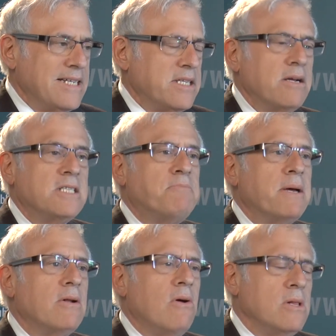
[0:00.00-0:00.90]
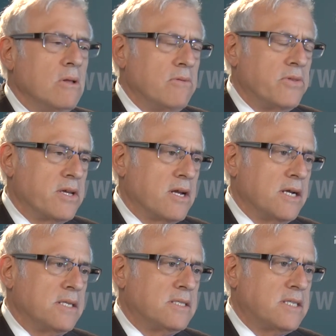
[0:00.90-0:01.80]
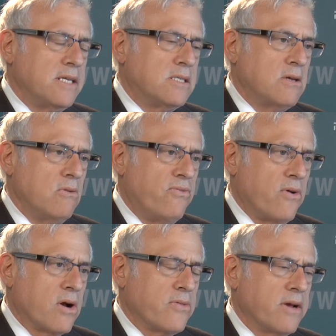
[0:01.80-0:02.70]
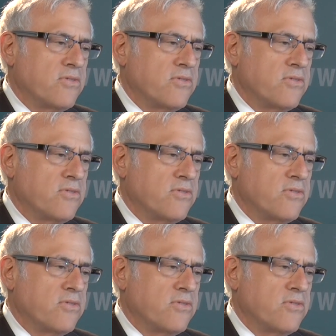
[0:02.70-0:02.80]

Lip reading: It's been all over the United States so far.